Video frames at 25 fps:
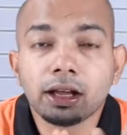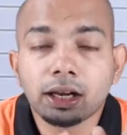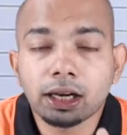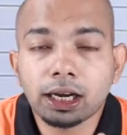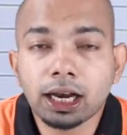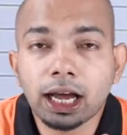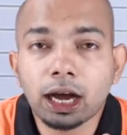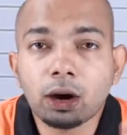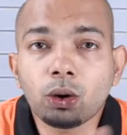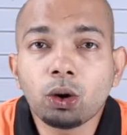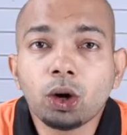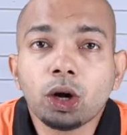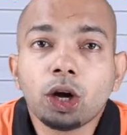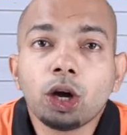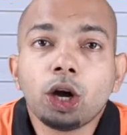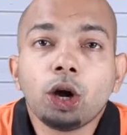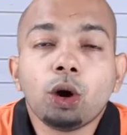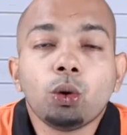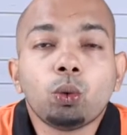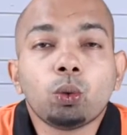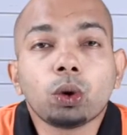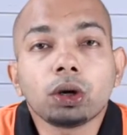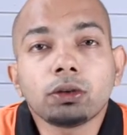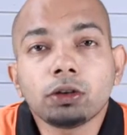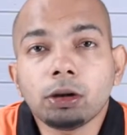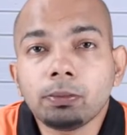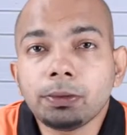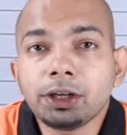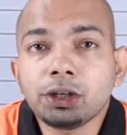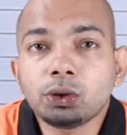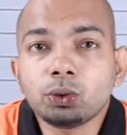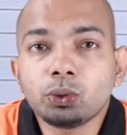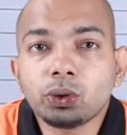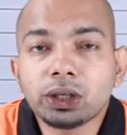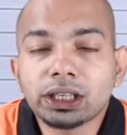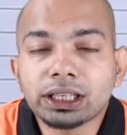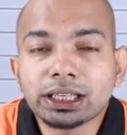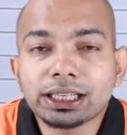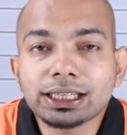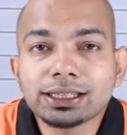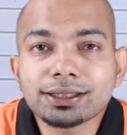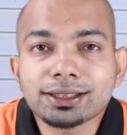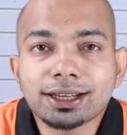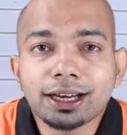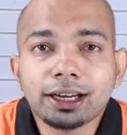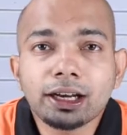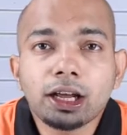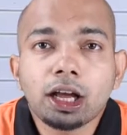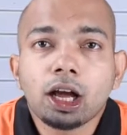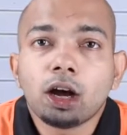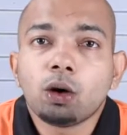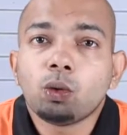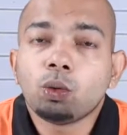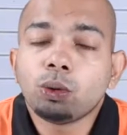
Now, what we'll be doing is that